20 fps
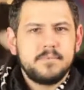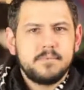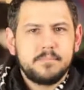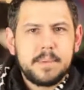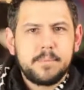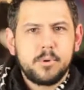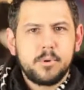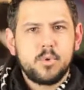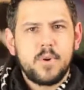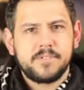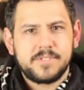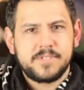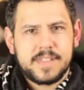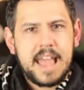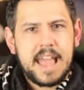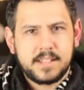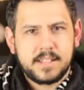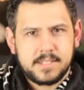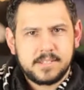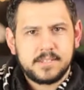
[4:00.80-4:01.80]
people who have
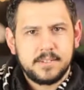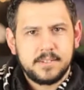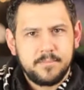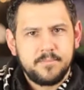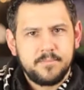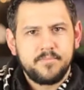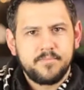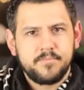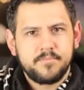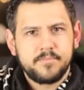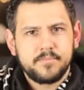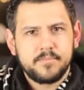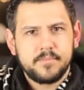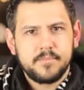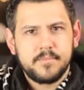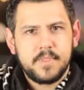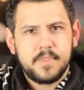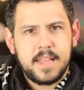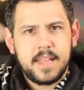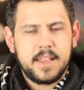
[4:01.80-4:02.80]
tanks
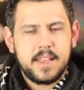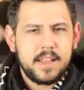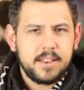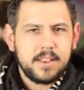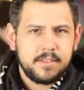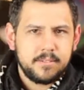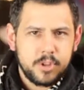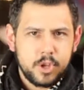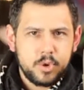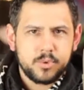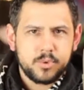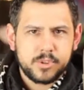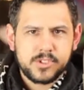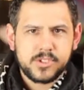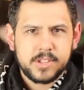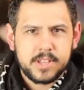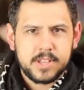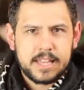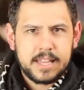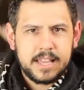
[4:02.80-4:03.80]
and
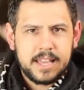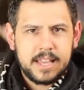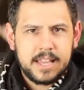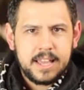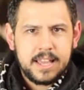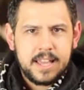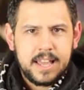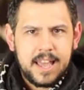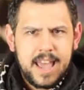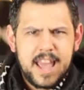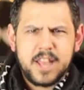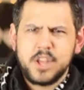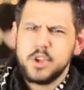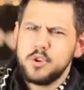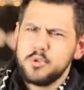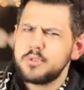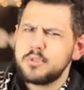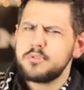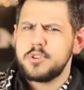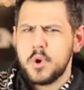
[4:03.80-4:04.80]
nukes. And
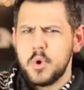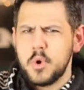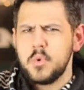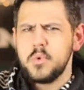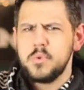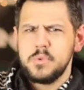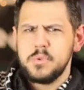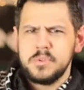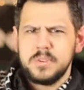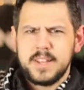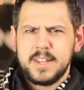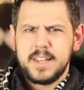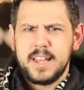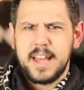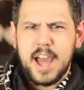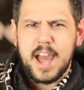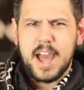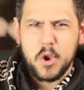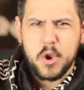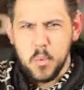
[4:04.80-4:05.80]
you don't know
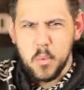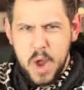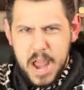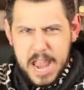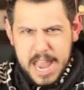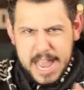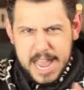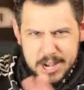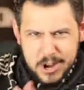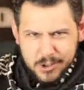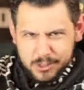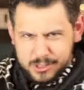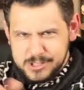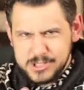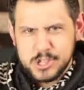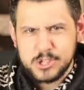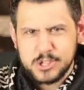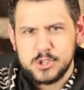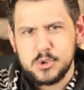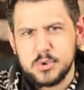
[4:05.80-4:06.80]
how to weigh in on
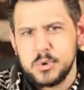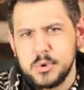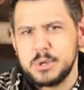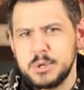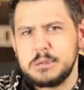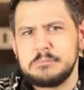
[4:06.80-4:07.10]
this issue?